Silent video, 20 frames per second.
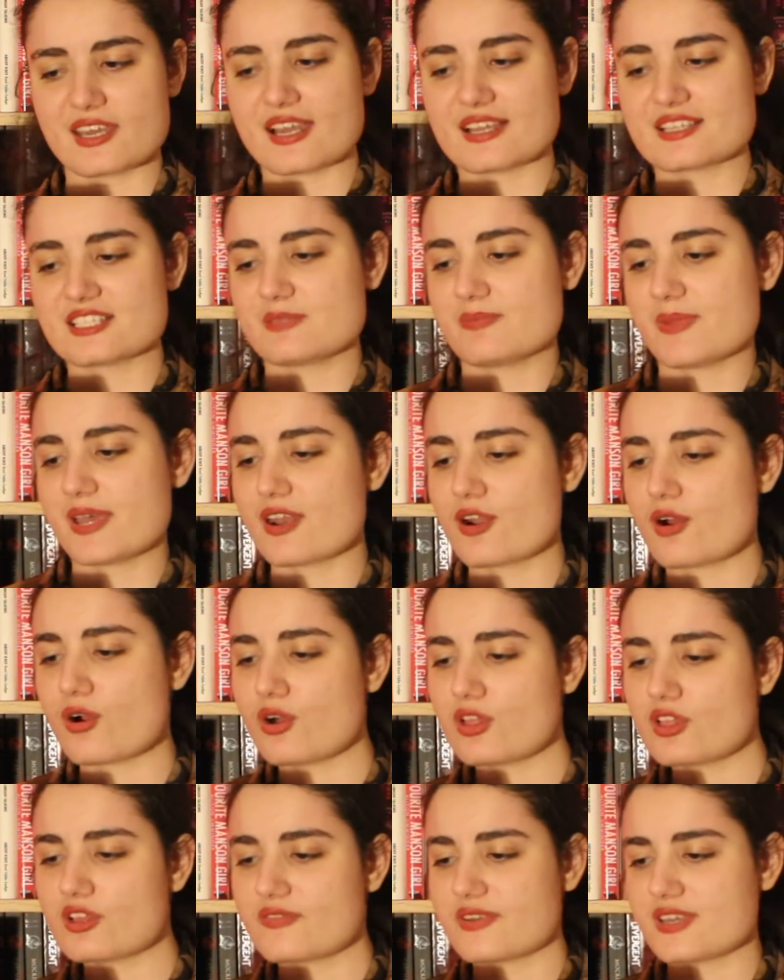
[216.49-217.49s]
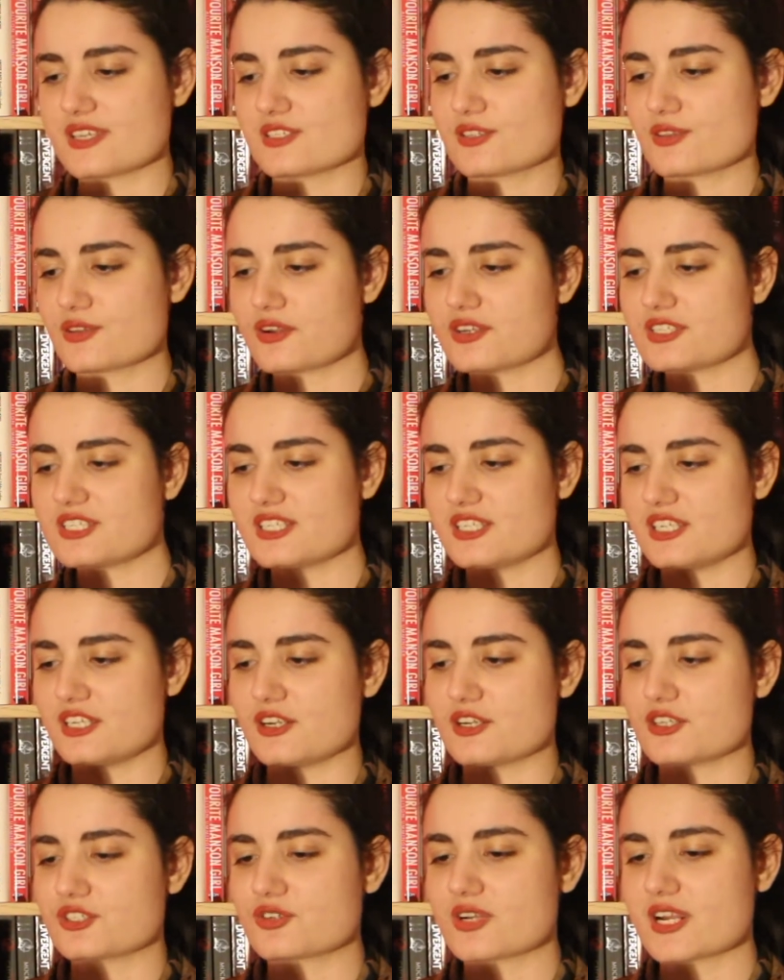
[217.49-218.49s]
has spent all of his 30
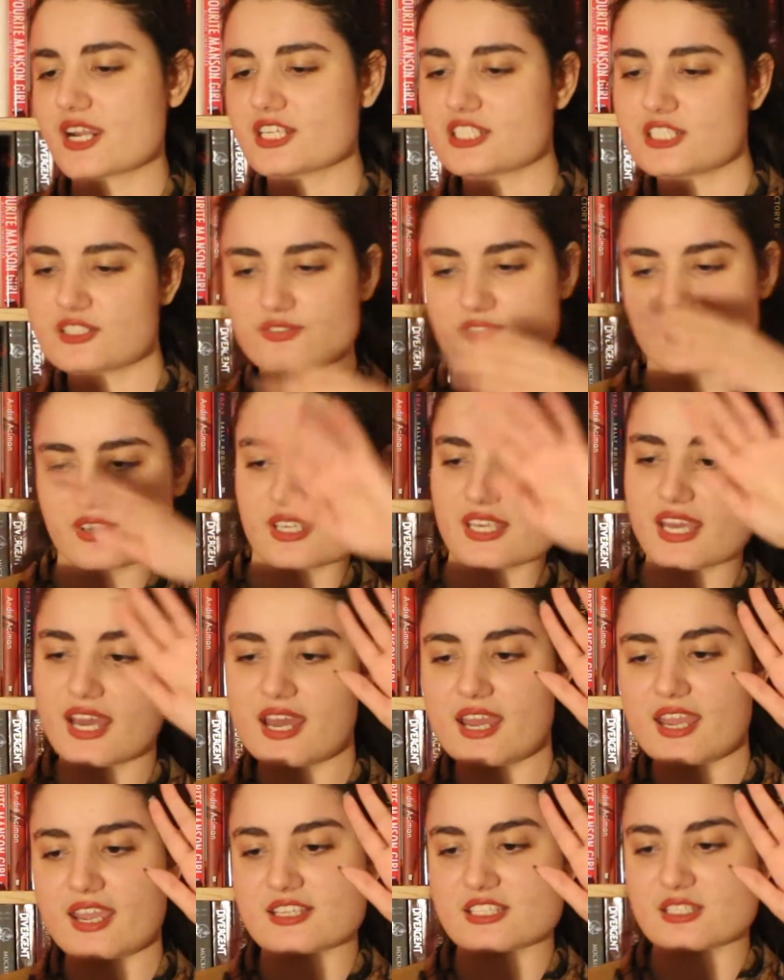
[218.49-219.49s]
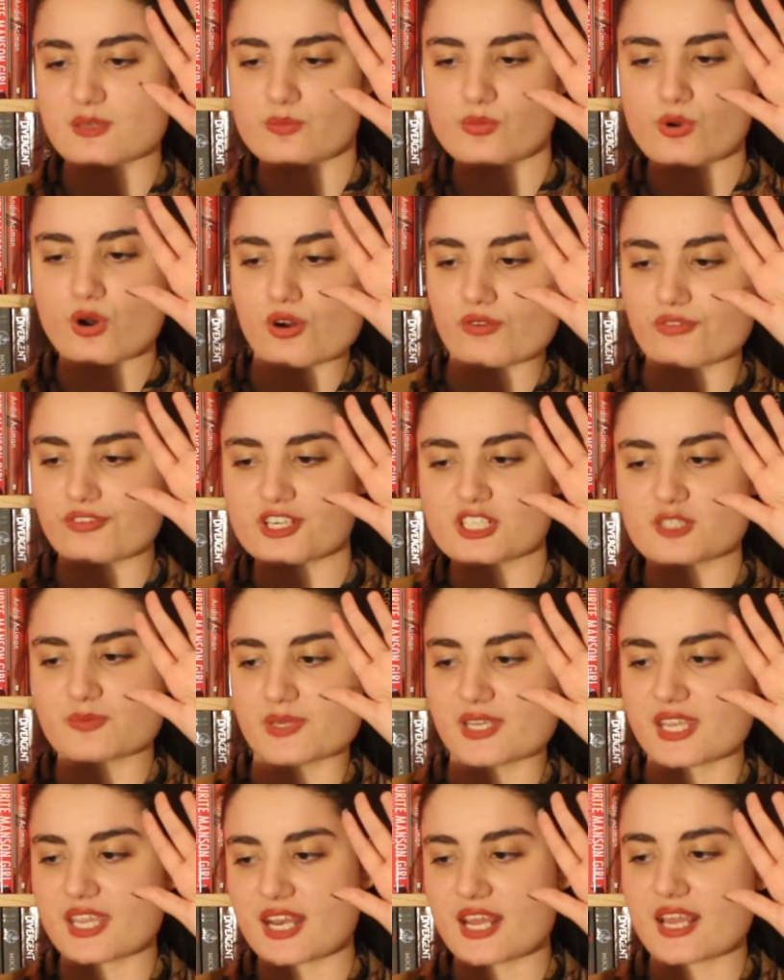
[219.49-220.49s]
years trying to forget his impoverished
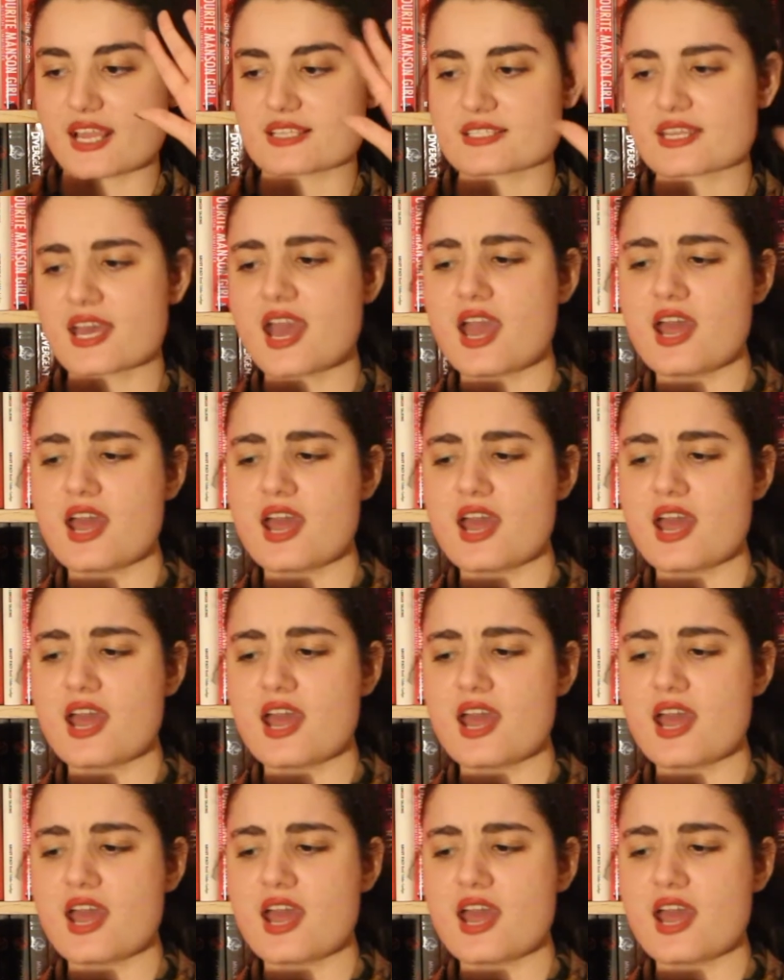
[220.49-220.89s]
beginnings.